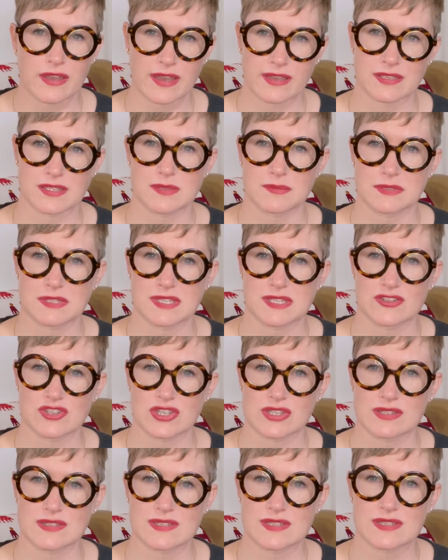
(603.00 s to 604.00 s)

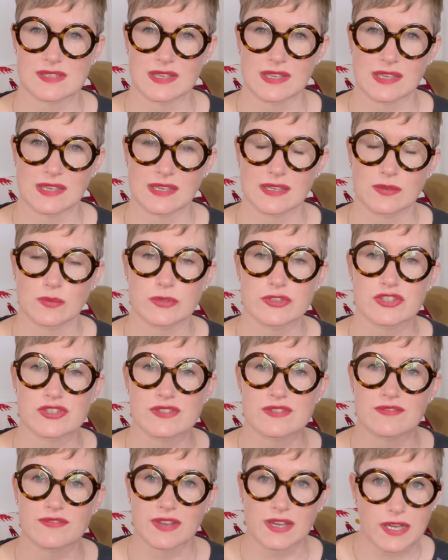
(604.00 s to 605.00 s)
exposition scene, which is
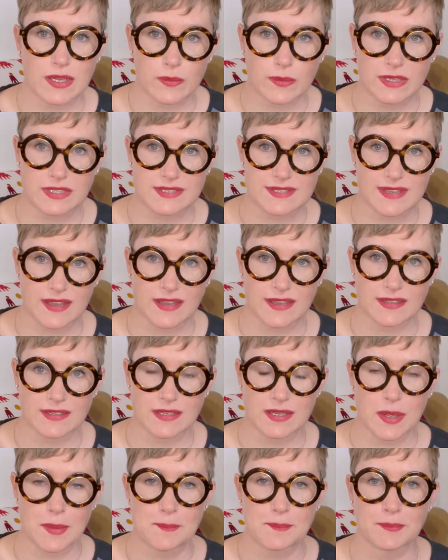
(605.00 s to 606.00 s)
very well
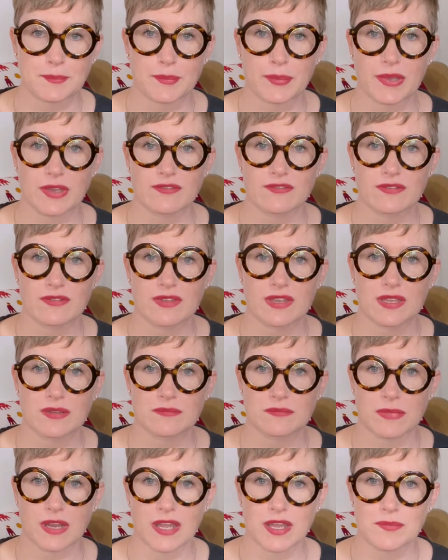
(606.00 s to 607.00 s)
done, but in
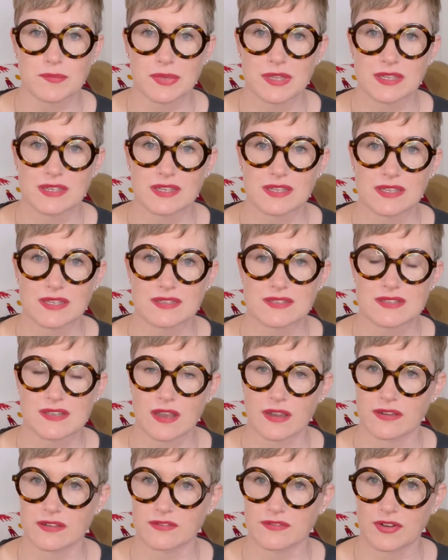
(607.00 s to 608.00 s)
my opinion, it's
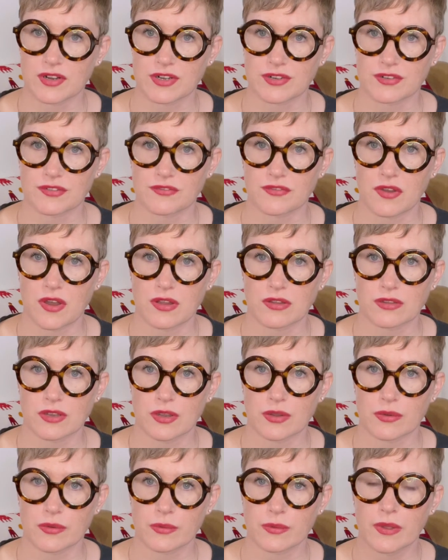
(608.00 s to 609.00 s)
kind of hard to
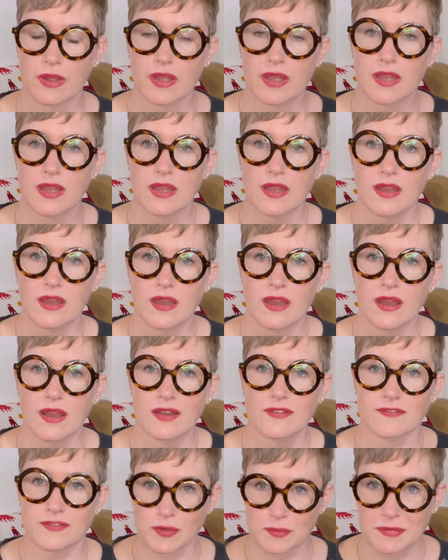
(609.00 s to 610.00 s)
follow
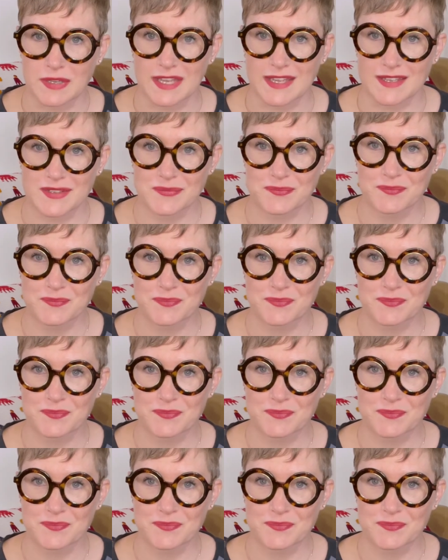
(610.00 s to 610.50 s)
for me.